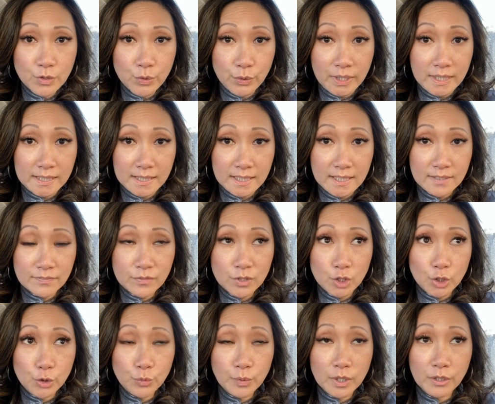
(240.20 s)
green leaf.
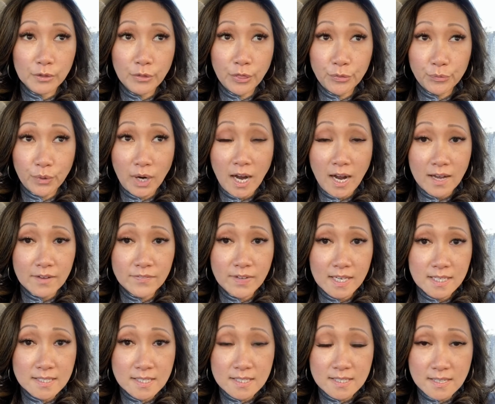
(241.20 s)
You will thrive.
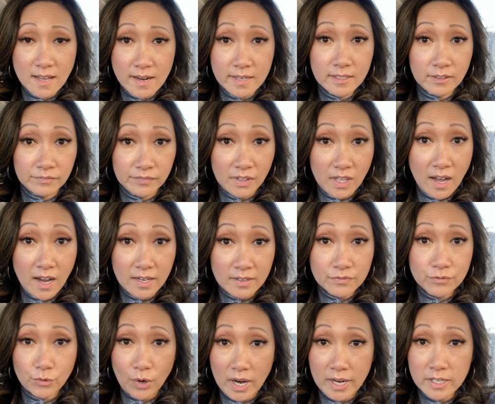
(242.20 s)
It's a sign of
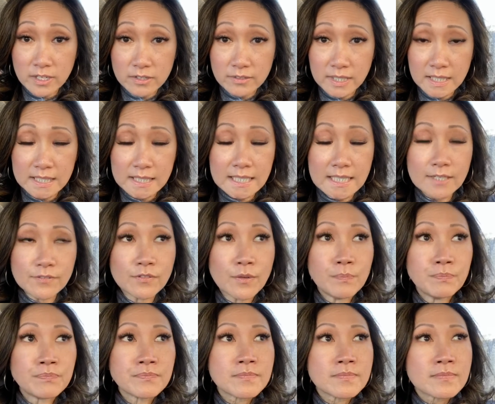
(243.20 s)
life, right? Green leaf.
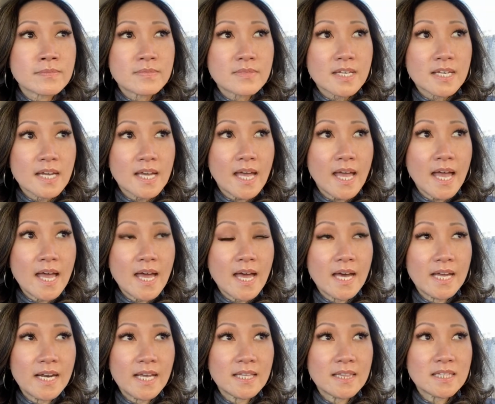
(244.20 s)

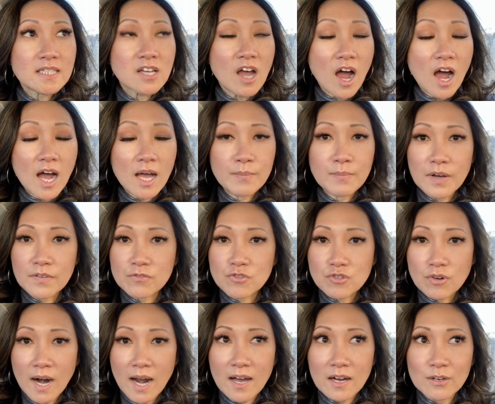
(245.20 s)
And in time of
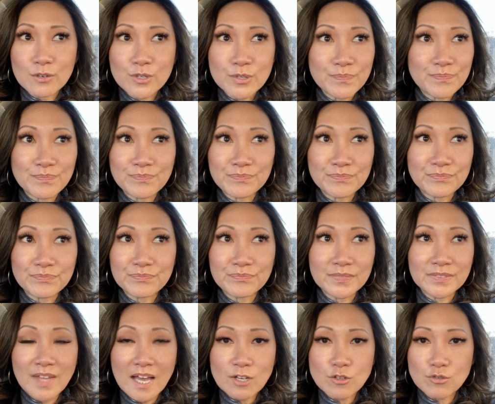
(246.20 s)
drought,
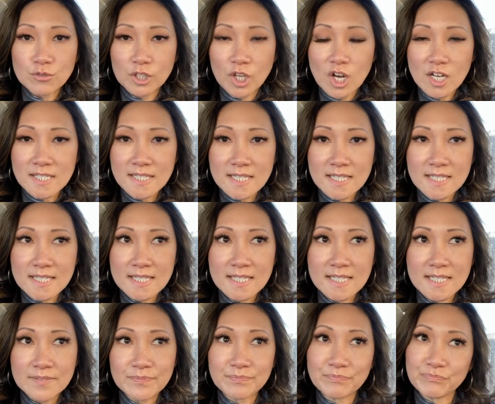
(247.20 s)
natural law says
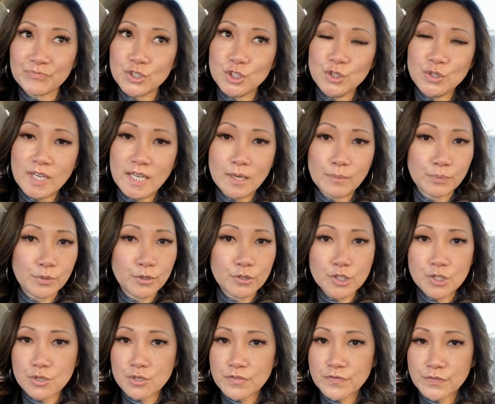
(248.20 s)
that you can't
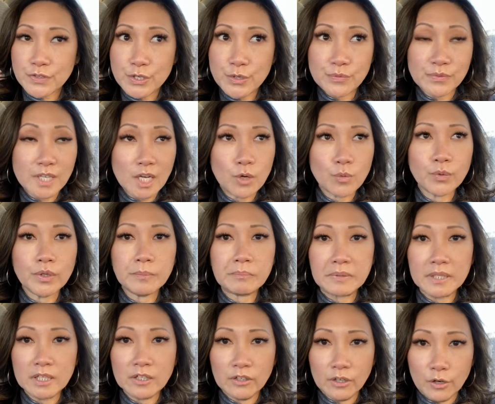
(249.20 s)
produce fruit. There would
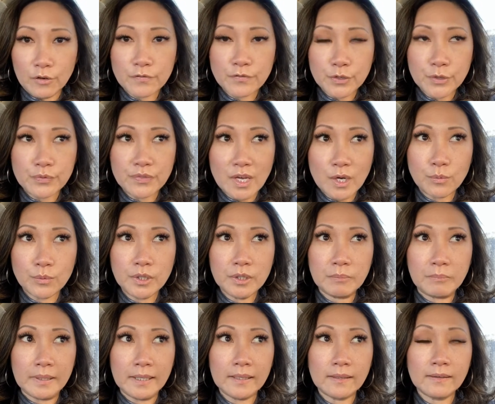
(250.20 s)
be no fruit. There would
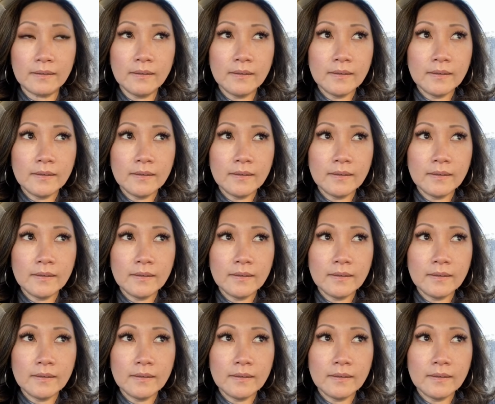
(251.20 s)
be